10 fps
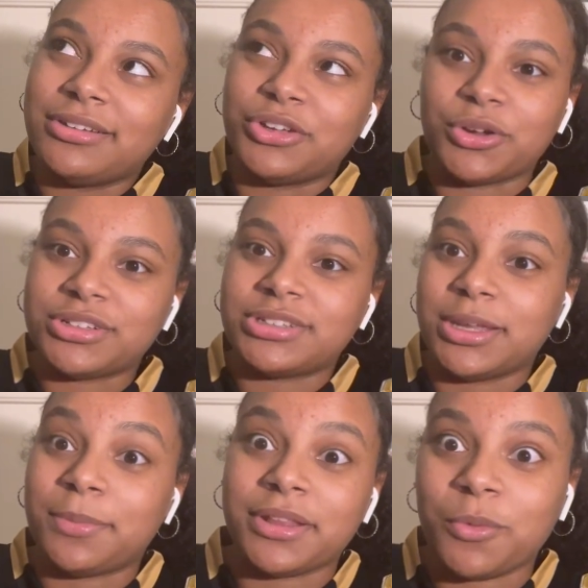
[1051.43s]
go to
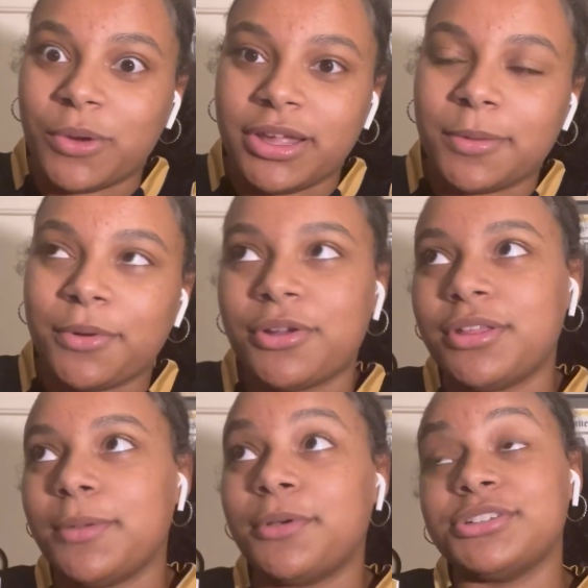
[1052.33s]
sleep and then wake up
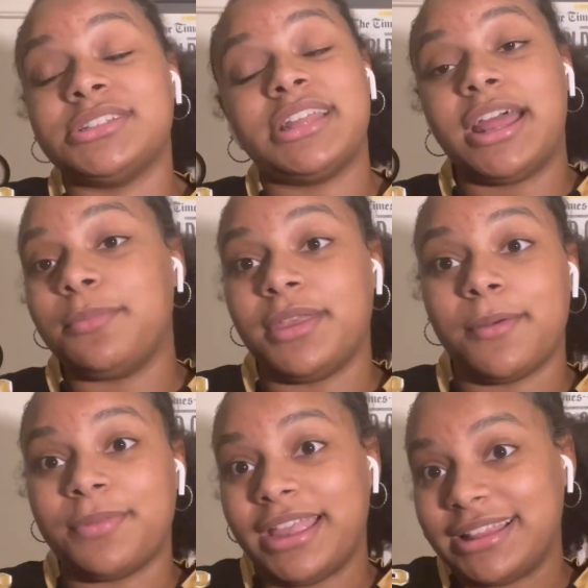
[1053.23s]
early and post it. I'd be
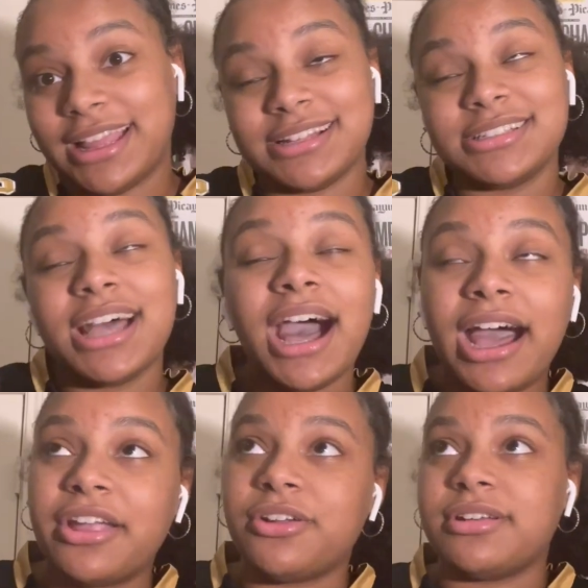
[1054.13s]
up that
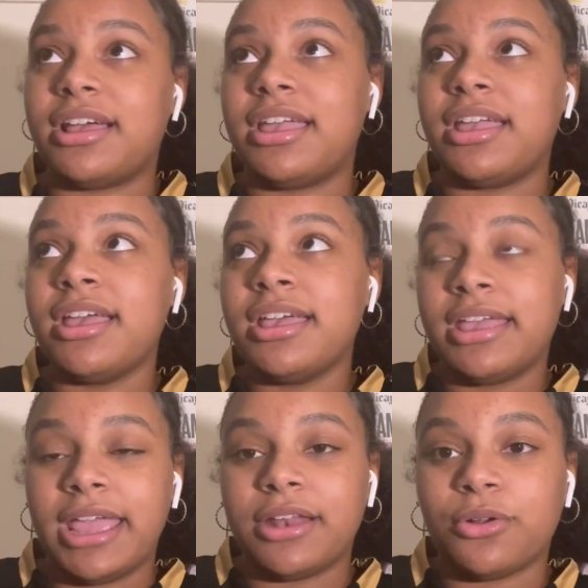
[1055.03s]
entire night
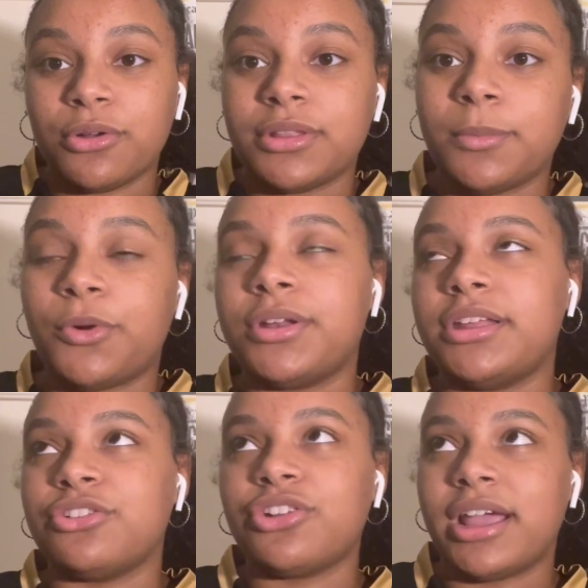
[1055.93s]
and early
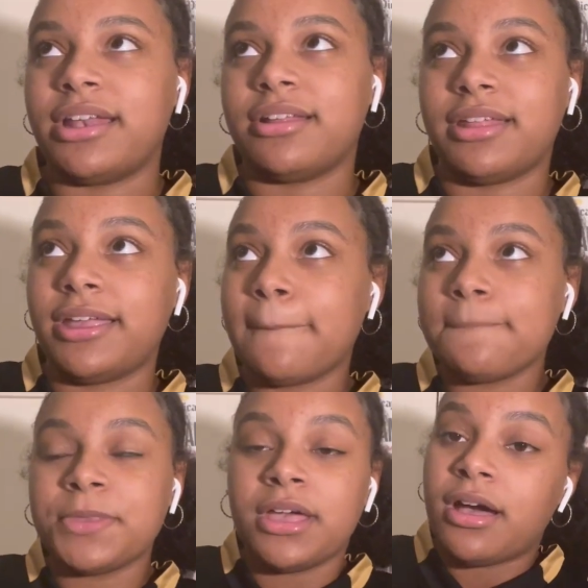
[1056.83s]
morning trying to
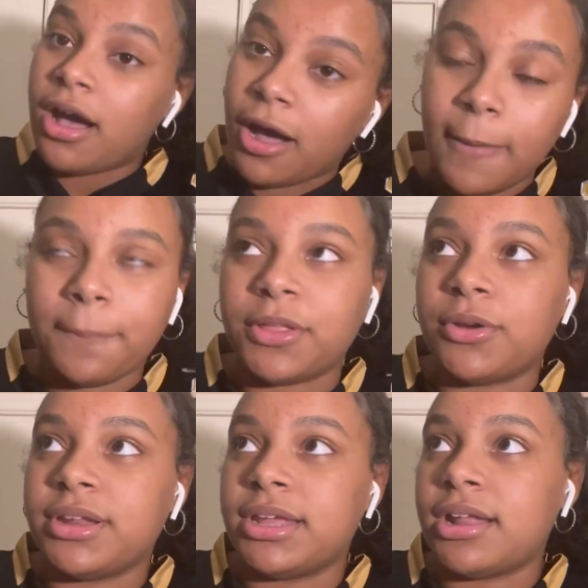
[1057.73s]

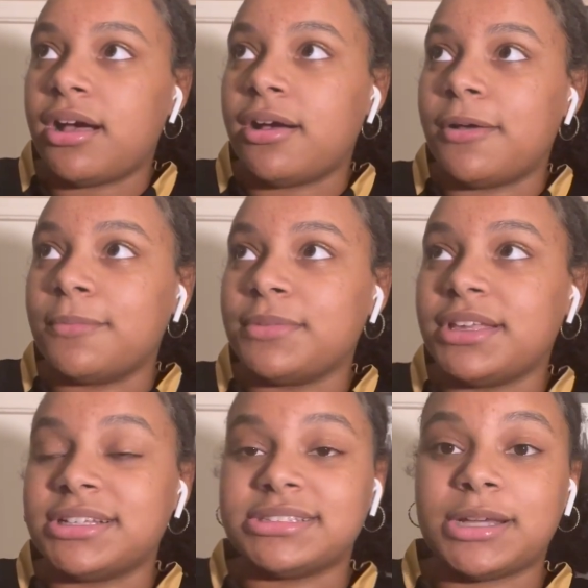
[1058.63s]
upload it
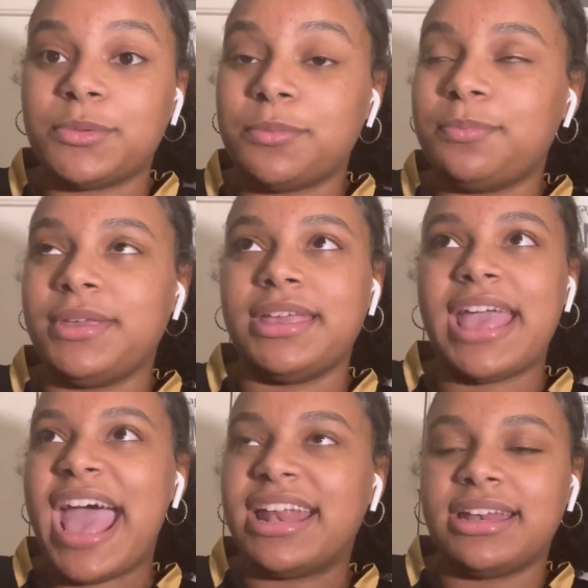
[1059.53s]
because I would
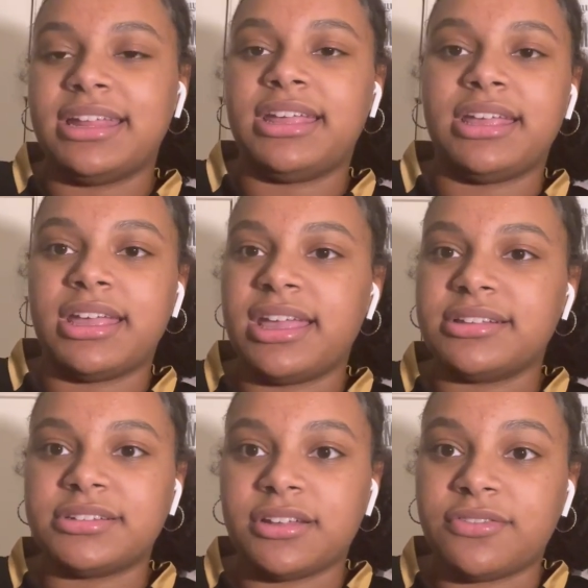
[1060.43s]
be editing
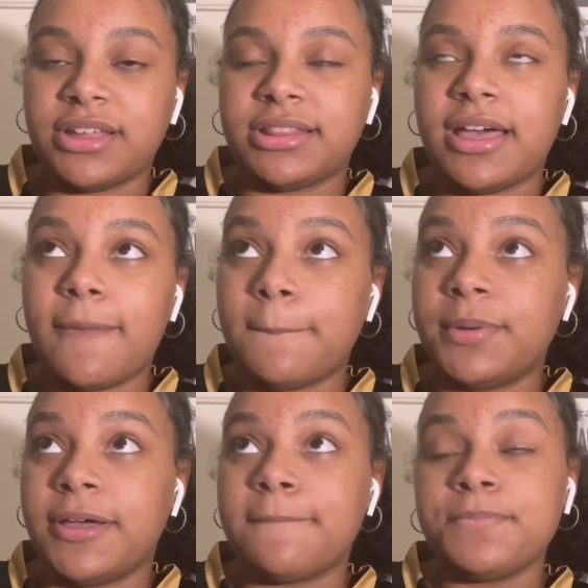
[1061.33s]
and stuff like that.
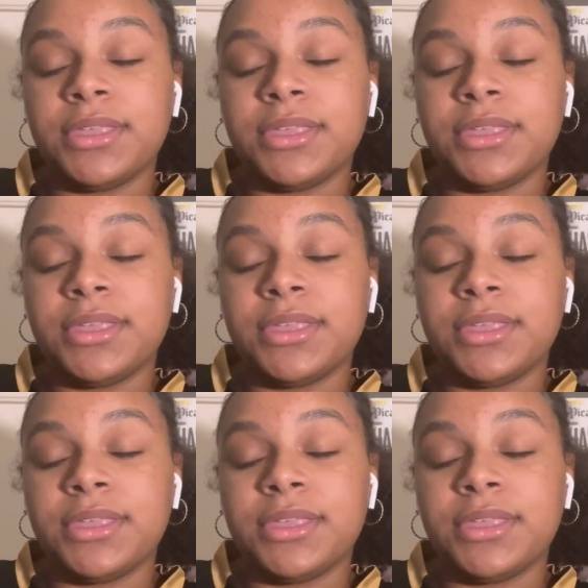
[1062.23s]
But